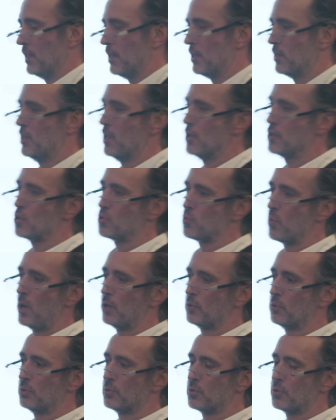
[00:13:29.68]
this is
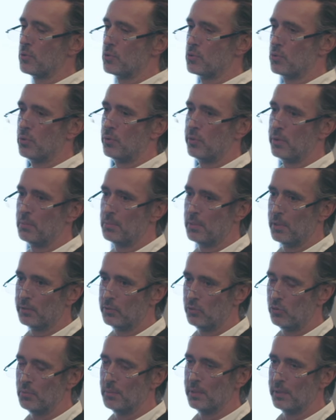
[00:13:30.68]
why I told you the story
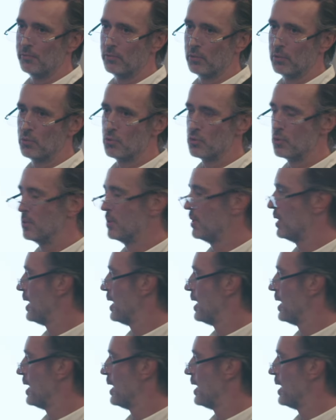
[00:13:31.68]
about the human evolution.